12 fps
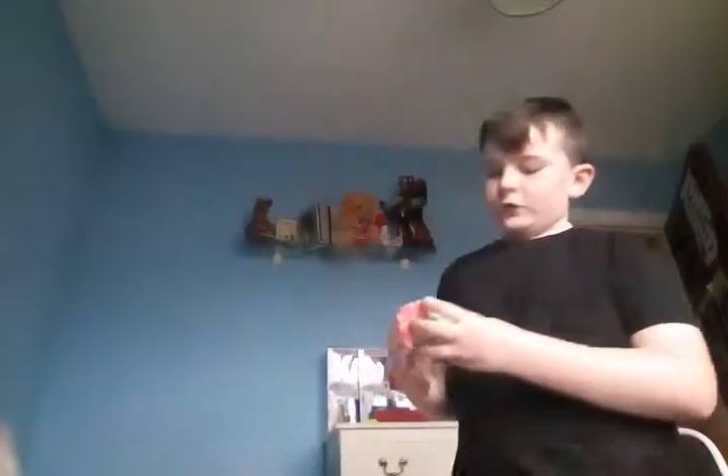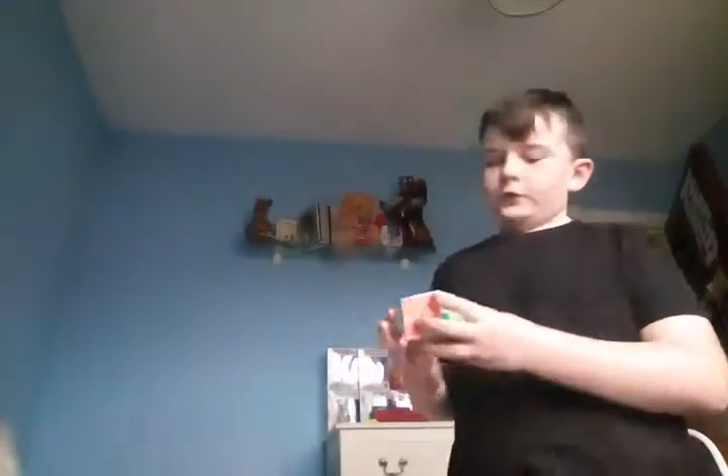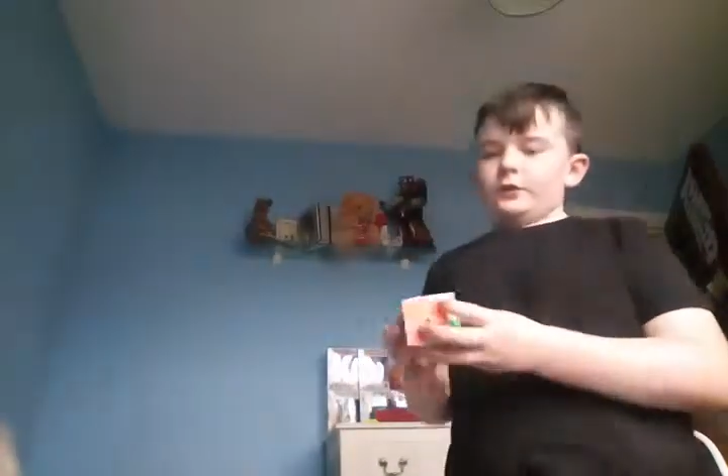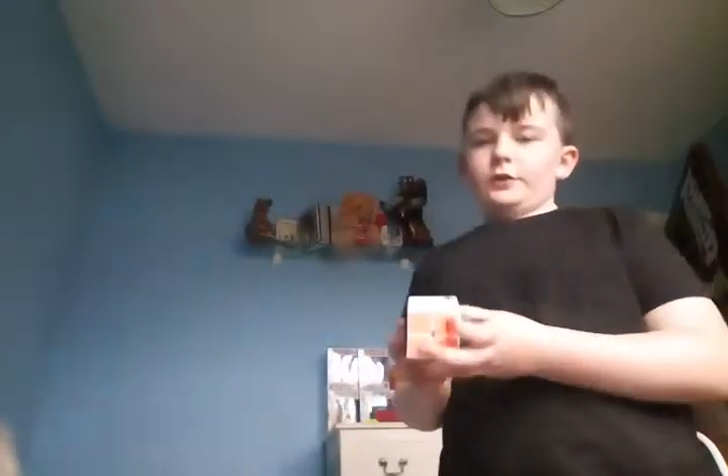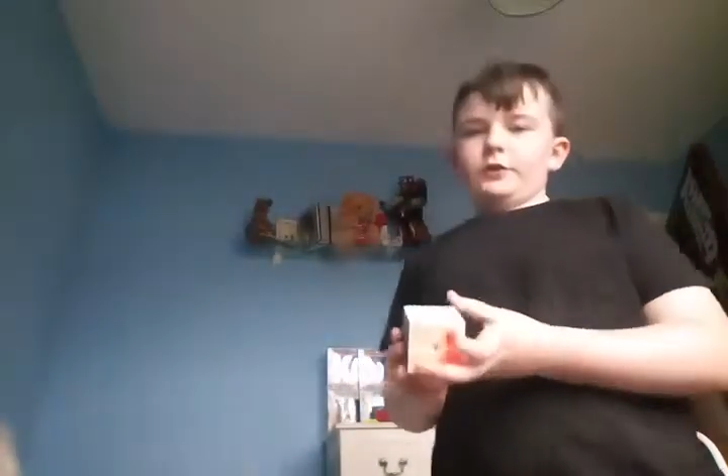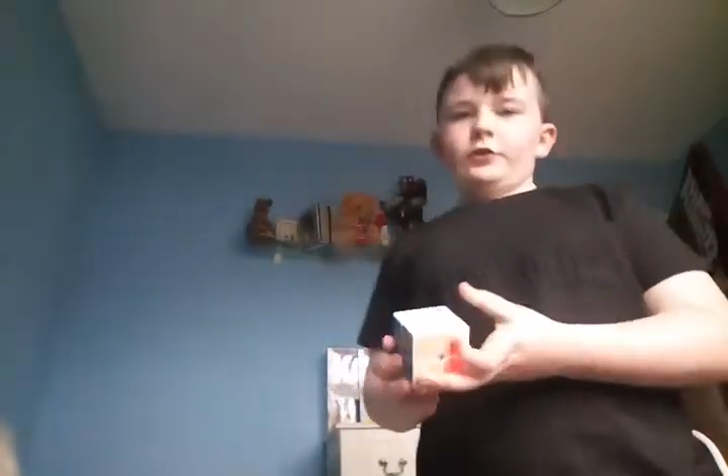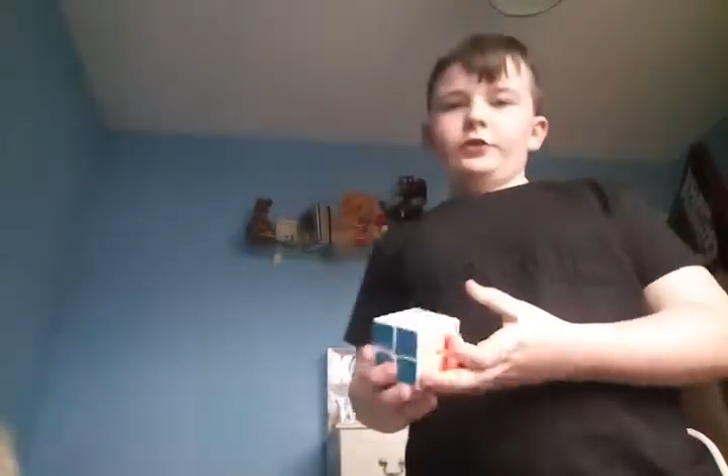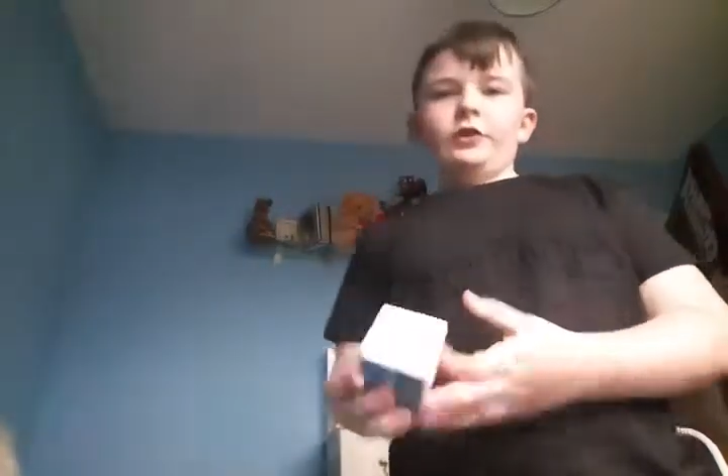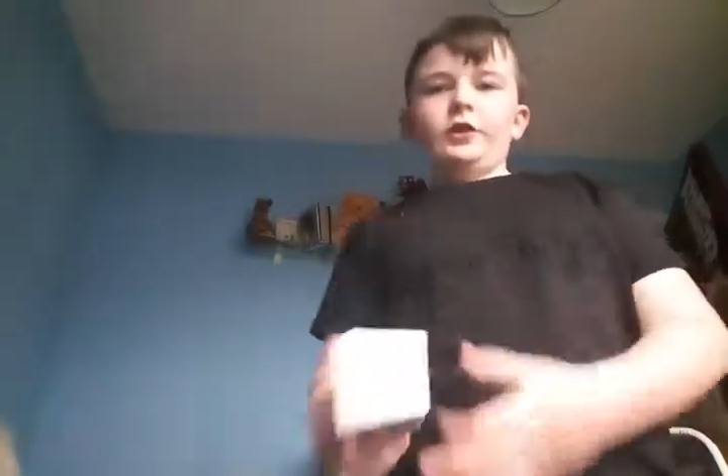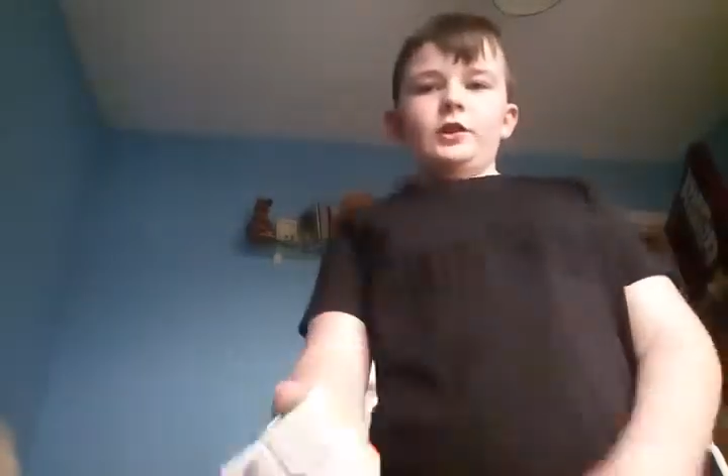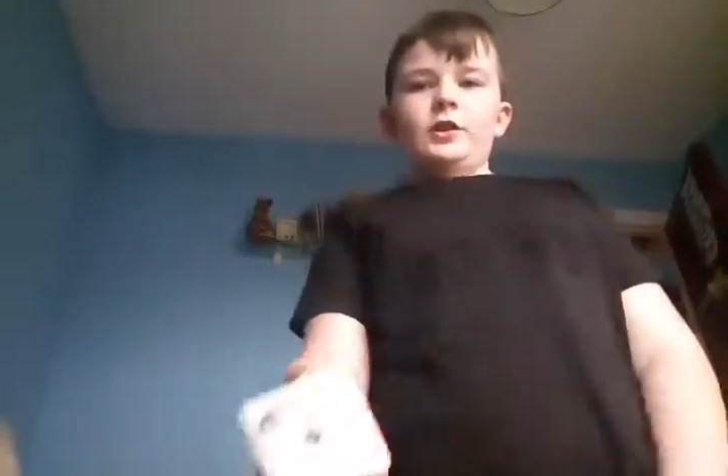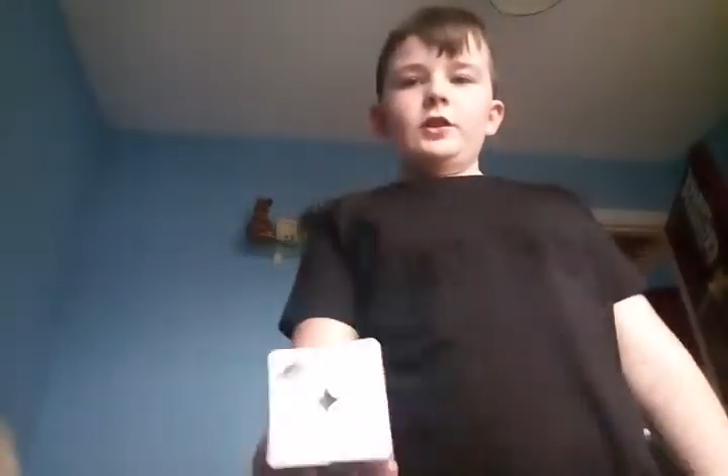got the
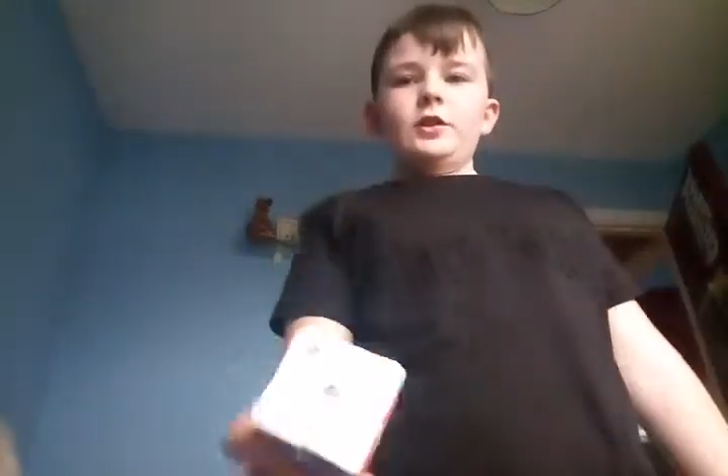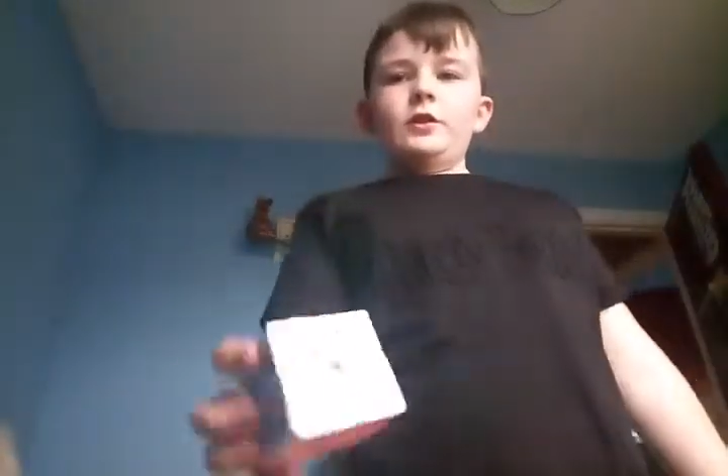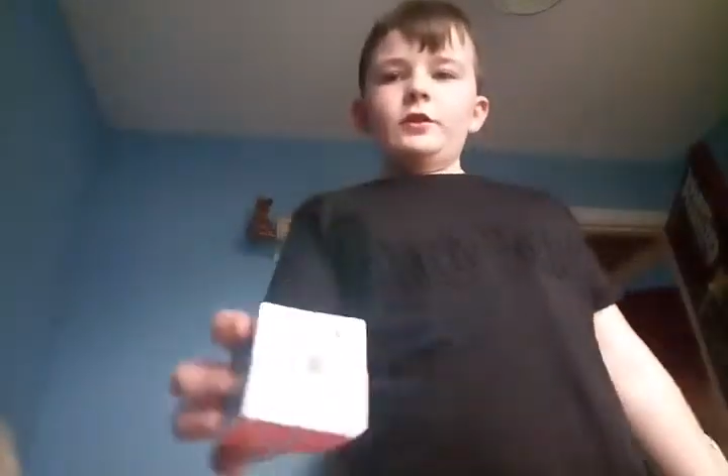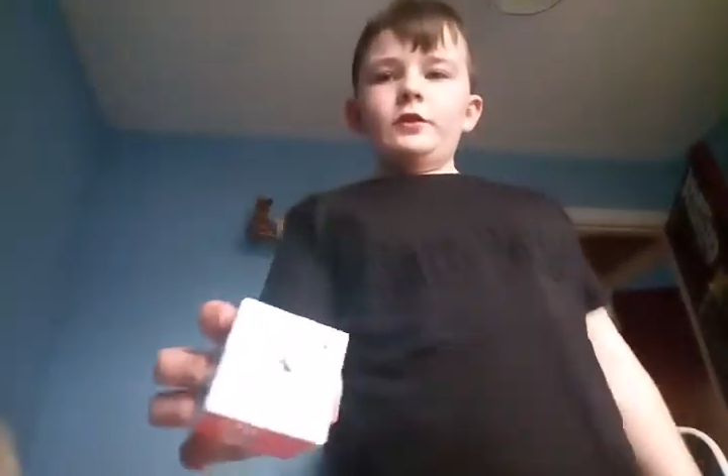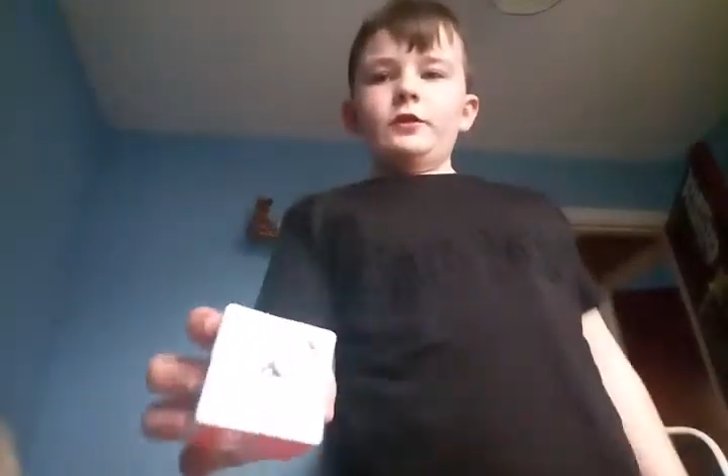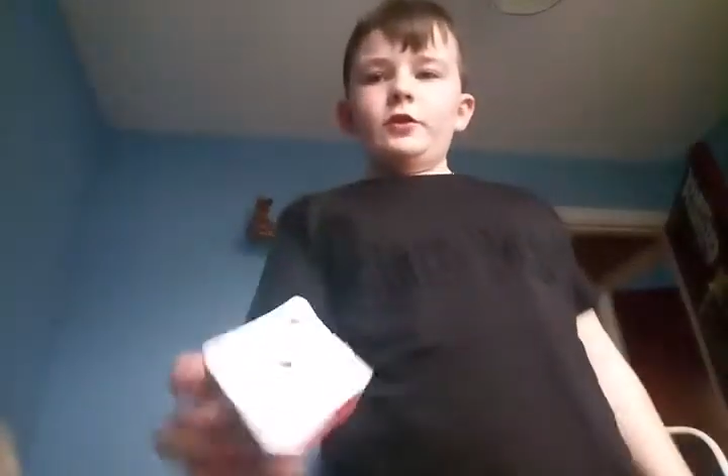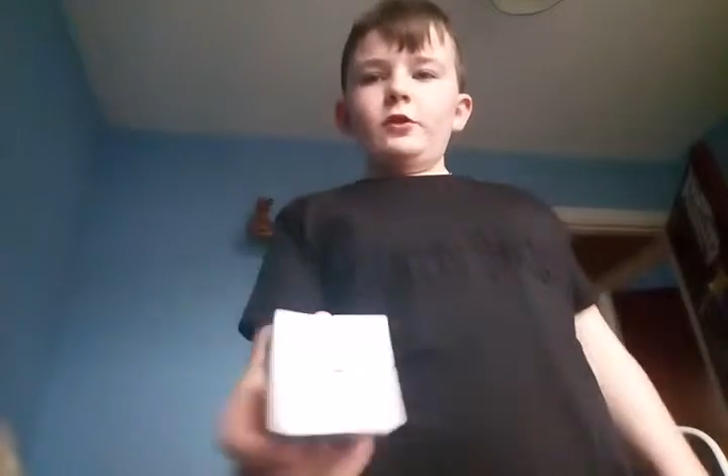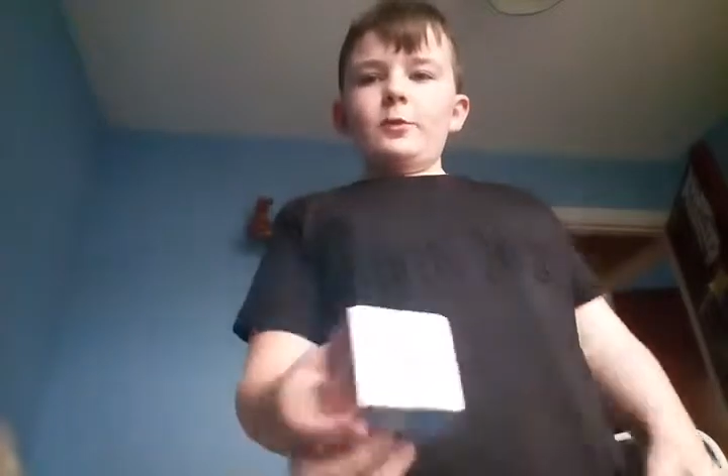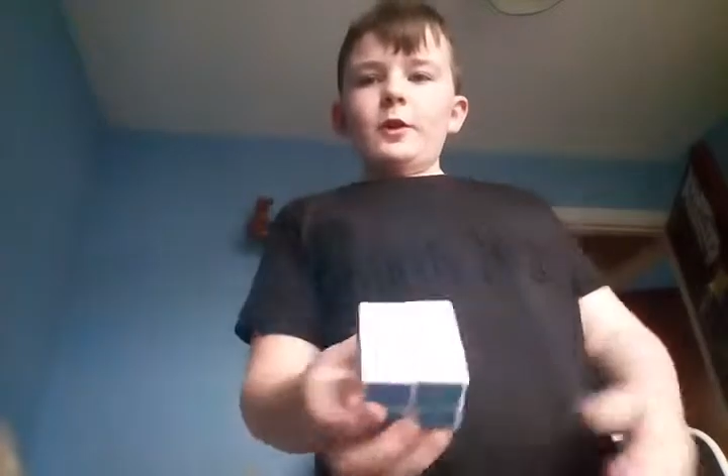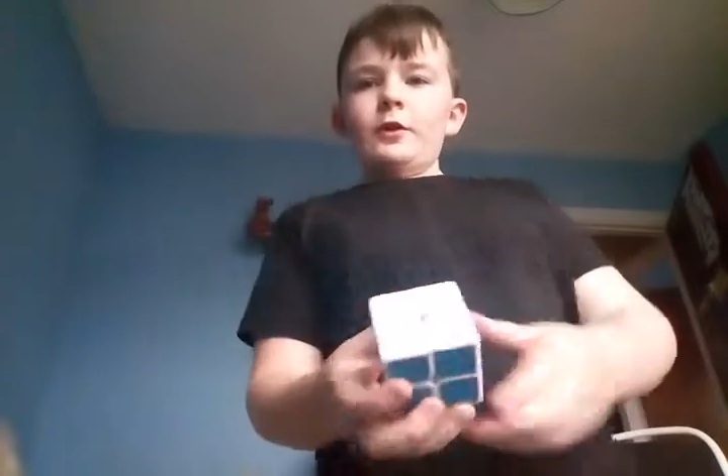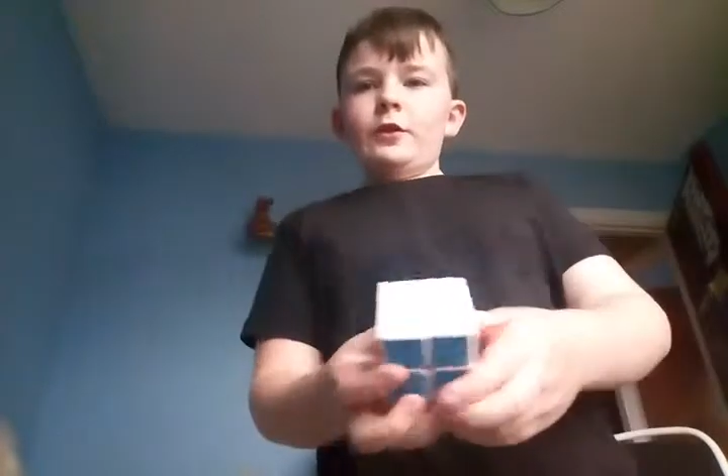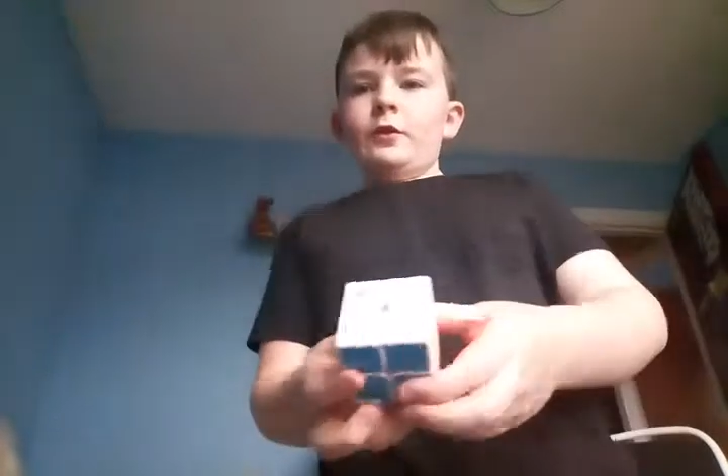Chi
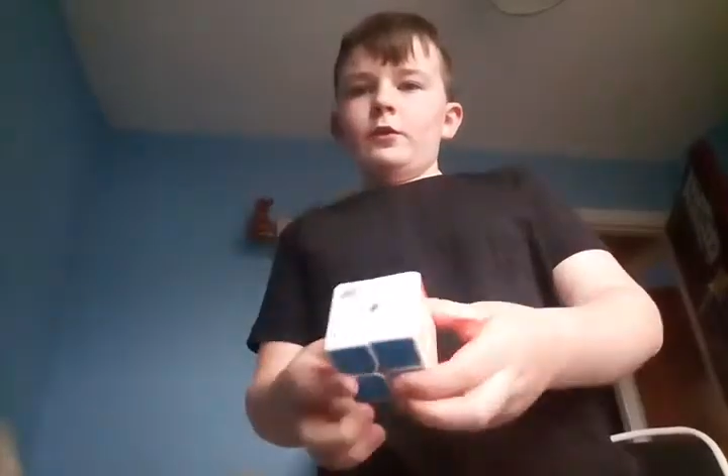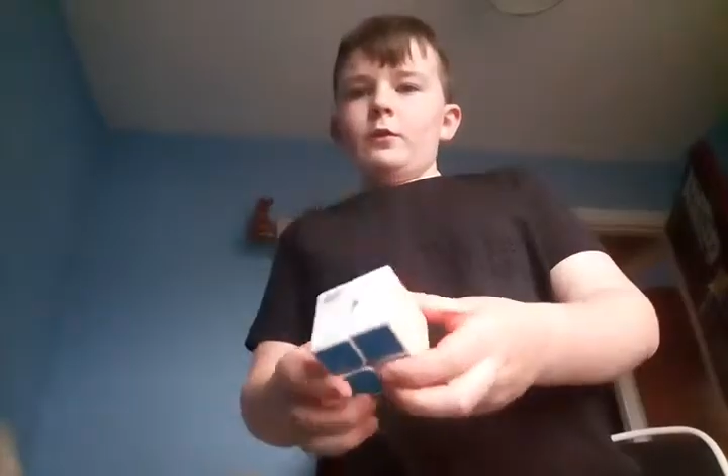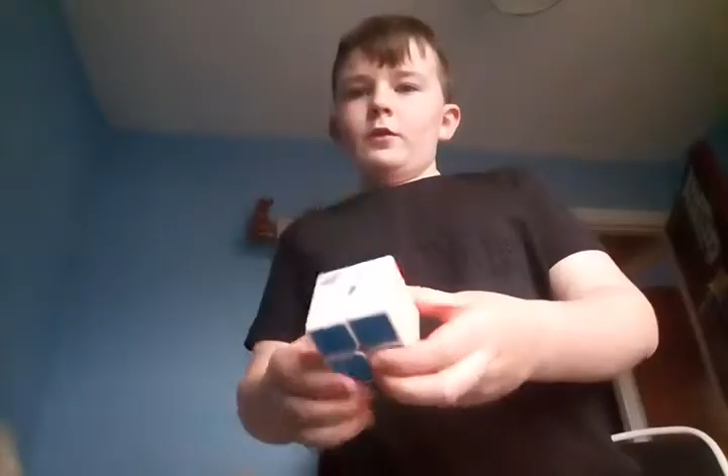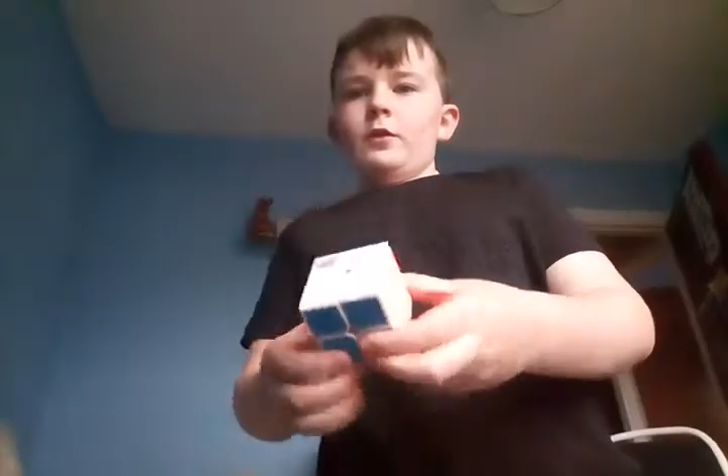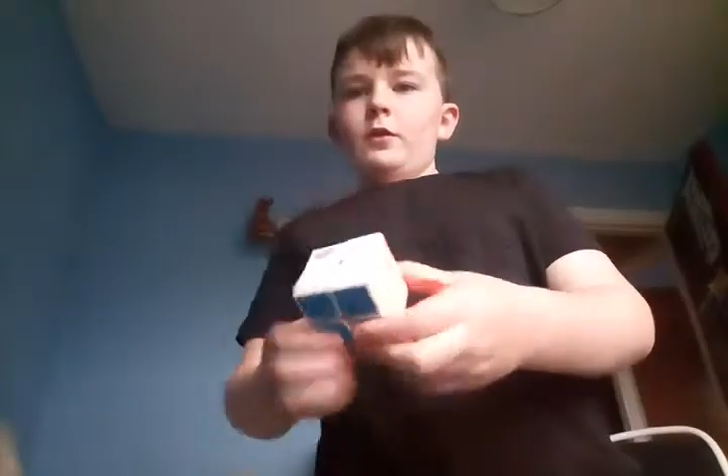2x2,